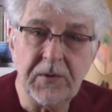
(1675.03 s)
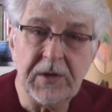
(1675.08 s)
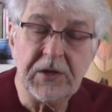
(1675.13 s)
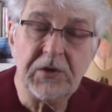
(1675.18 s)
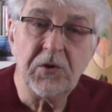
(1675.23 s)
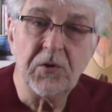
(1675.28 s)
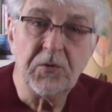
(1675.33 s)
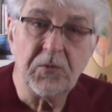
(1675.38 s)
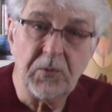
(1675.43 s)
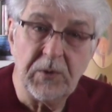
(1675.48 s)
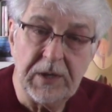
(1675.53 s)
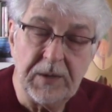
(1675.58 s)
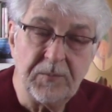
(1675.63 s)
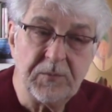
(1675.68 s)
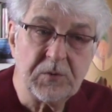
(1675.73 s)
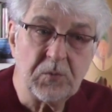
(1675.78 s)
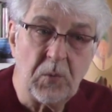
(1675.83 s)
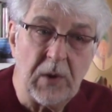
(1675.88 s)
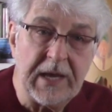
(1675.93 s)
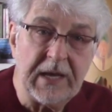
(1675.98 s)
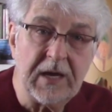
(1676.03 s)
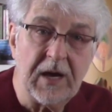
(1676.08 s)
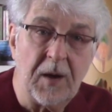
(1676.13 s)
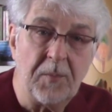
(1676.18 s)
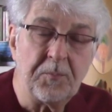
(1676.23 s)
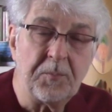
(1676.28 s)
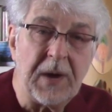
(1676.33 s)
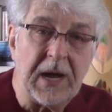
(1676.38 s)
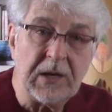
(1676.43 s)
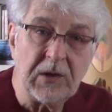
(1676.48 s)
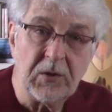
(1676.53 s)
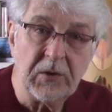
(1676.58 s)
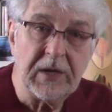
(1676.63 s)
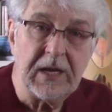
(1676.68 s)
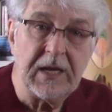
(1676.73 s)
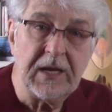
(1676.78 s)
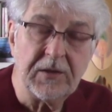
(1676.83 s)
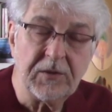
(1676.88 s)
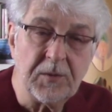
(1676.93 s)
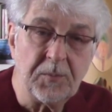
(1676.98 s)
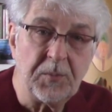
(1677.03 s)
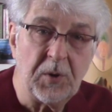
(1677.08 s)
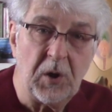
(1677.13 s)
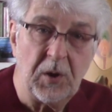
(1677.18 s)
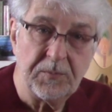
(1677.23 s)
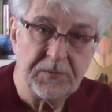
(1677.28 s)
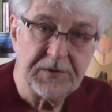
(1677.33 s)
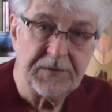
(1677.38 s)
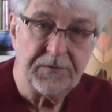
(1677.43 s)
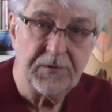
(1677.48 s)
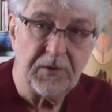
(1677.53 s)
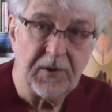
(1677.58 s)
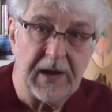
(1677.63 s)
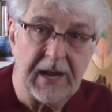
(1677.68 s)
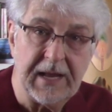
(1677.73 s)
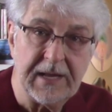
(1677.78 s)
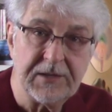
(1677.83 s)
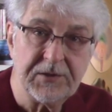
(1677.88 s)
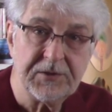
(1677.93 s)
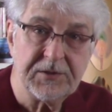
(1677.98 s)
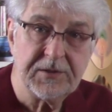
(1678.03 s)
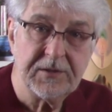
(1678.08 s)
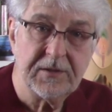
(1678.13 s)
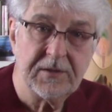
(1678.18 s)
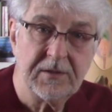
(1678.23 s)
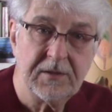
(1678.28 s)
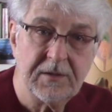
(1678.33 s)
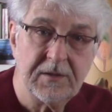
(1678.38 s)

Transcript: In your dreams, wake up by looking at the palms of your hands.